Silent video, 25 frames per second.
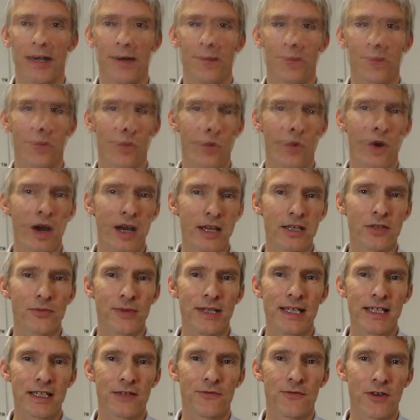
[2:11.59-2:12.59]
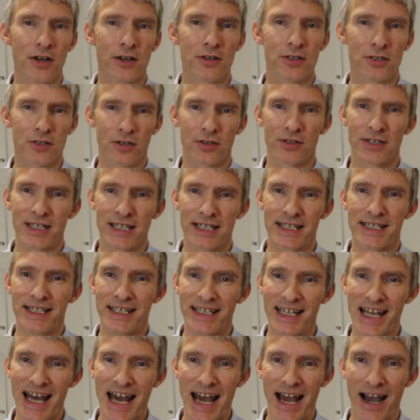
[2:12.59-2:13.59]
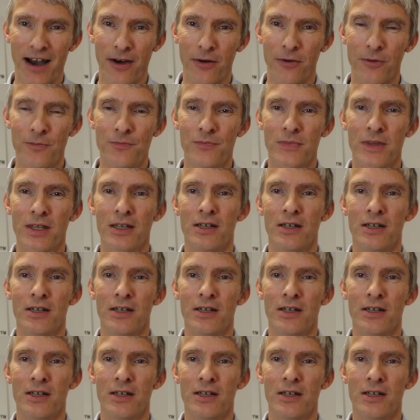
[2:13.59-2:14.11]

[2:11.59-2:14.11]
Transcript: So why do we need to focus on this now?